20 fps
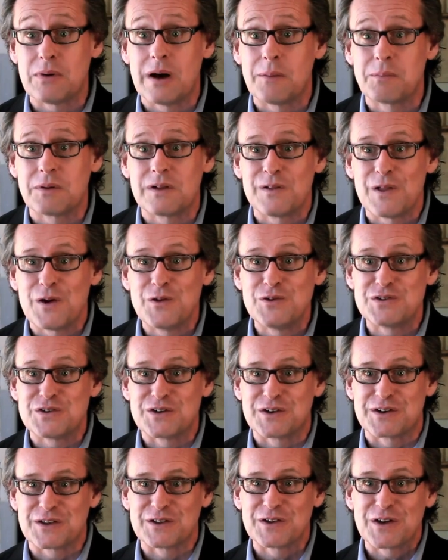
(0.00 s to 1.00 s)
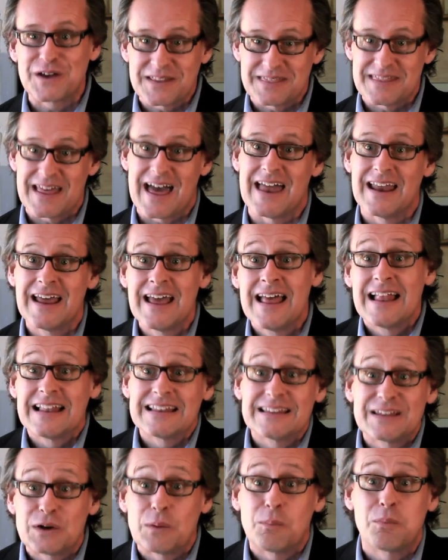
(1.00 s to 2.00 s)
up closer to look at that
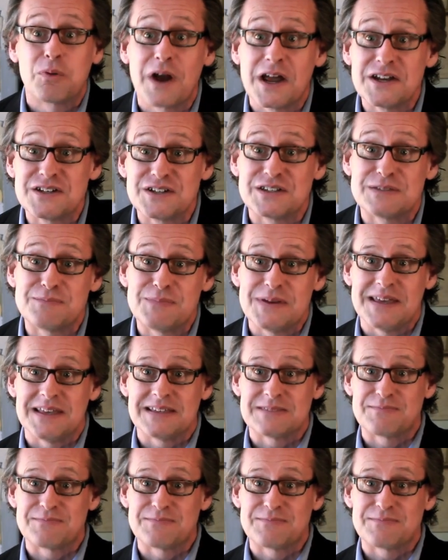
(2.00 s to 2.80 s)
little precious piece.